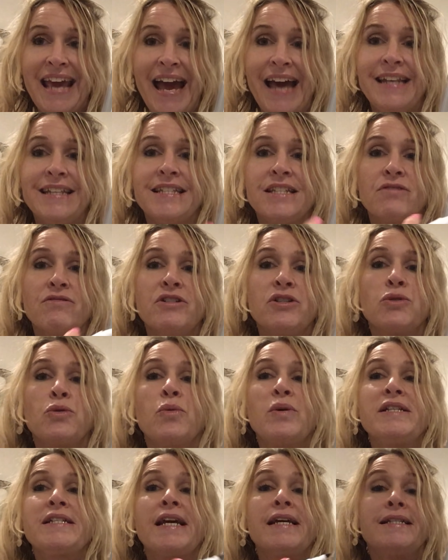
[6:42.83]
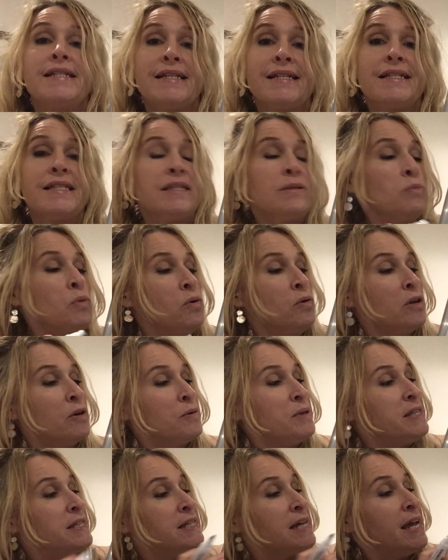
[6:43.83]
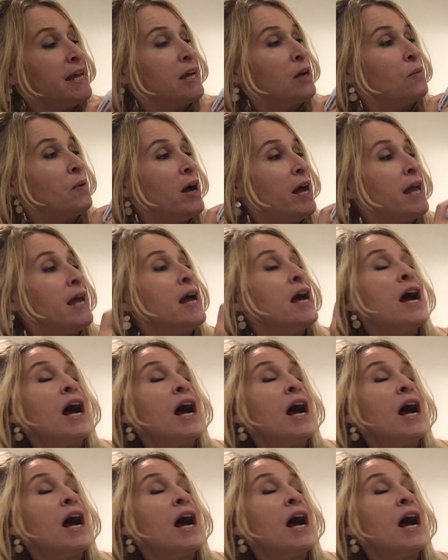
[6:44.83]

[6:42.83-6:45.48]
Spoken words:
answer is always getting smaller with takeaway,